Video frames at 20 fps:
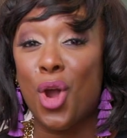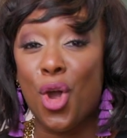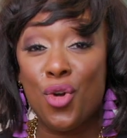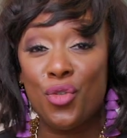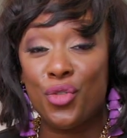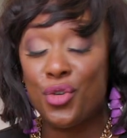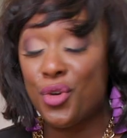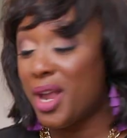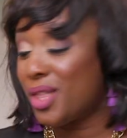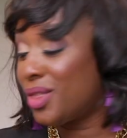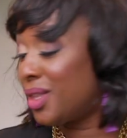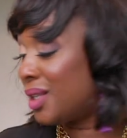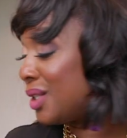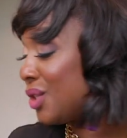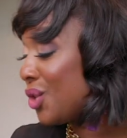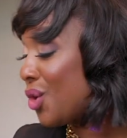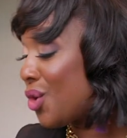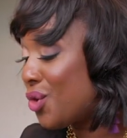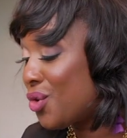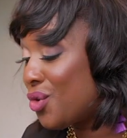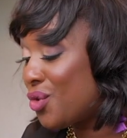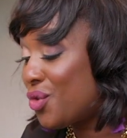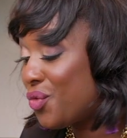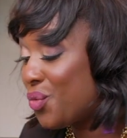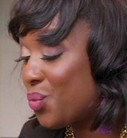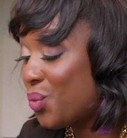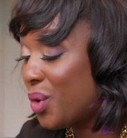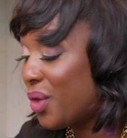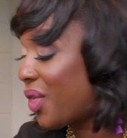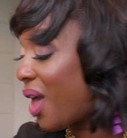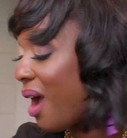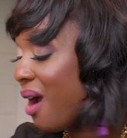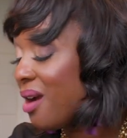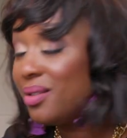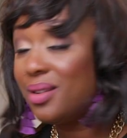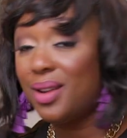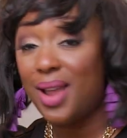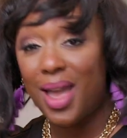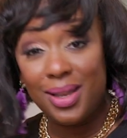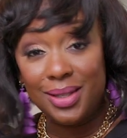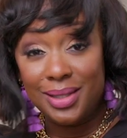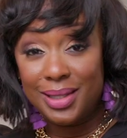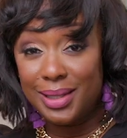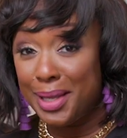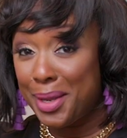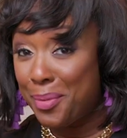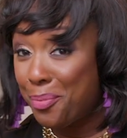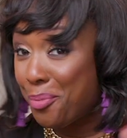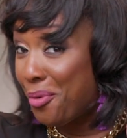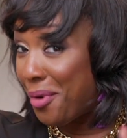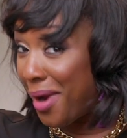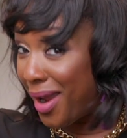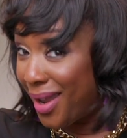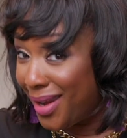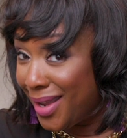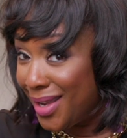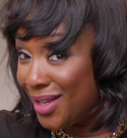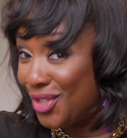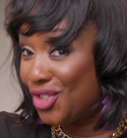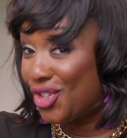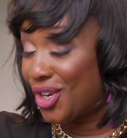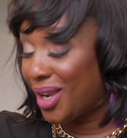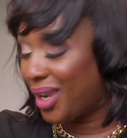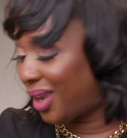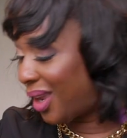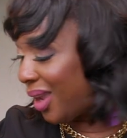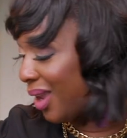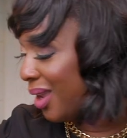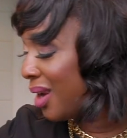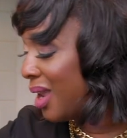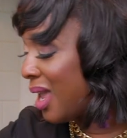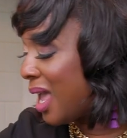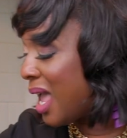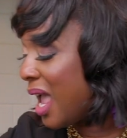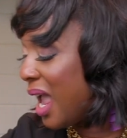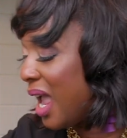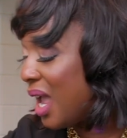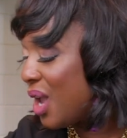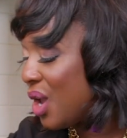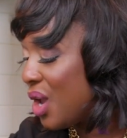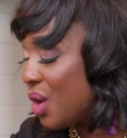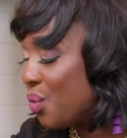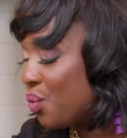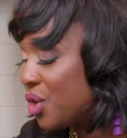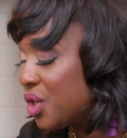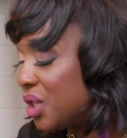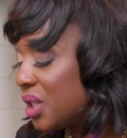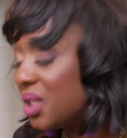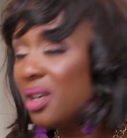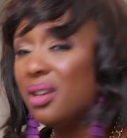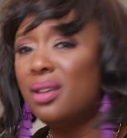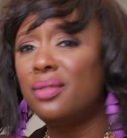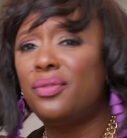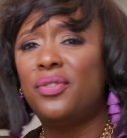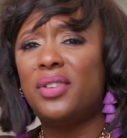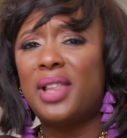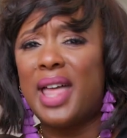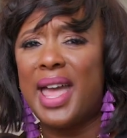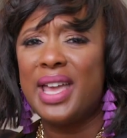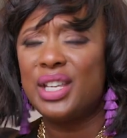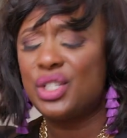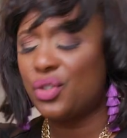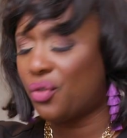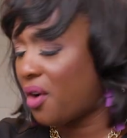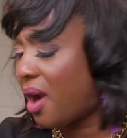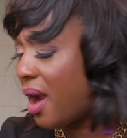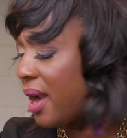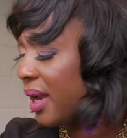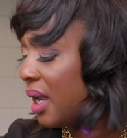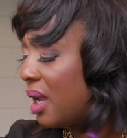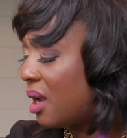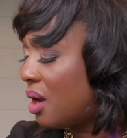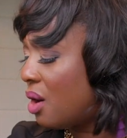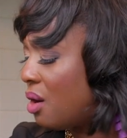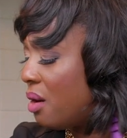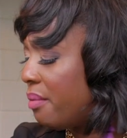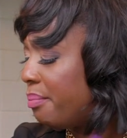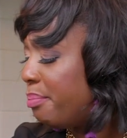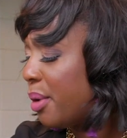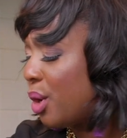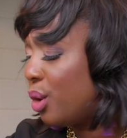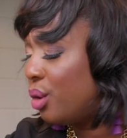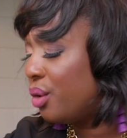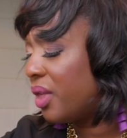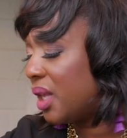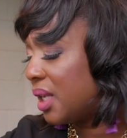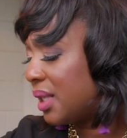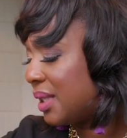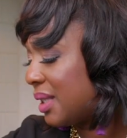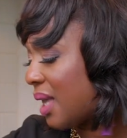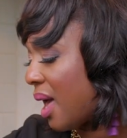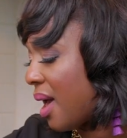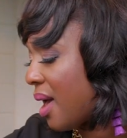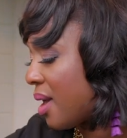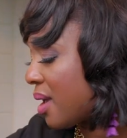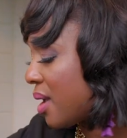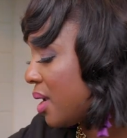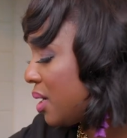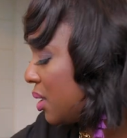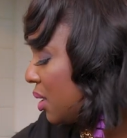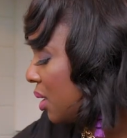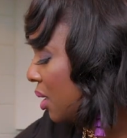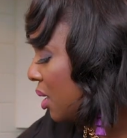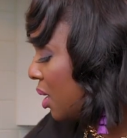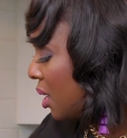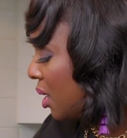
over at the stove with our nicely breaded chicken, and we're just gonna flash fry it on both sides.